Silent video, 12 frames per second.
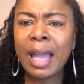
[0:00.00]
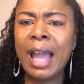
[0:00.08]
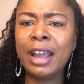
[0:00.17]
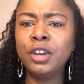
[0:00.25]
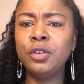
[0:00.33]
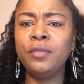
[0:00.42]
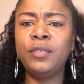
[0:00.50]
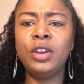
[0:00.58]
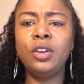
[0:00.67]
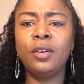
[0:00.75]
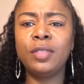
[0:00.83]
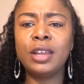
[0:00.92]
I can do a
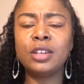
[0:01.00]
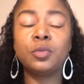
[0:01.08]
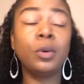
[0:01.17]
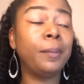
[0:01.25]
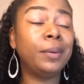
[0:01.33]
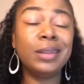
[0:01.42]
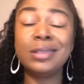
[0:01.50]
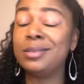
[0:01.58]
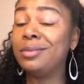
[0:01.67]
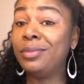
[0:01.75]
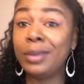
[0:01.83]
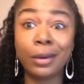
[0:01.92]
video on that as well, but it's
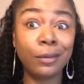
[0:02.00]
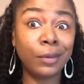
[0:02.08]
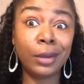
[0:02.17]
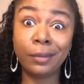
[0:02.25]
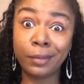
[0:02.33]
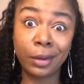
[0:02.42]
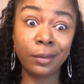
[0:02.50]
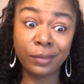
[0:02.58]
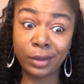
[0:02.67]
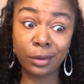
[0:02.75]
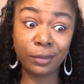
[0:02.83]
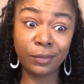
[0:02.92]
very, very, very,
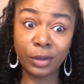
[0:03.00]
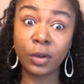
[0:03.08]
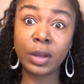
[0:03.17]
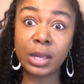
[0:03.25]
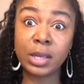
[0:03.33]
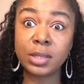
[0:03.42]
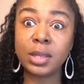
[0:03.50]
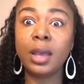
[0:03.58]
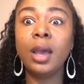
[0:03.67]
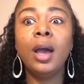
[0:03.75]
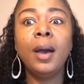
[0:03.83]
very, very easy.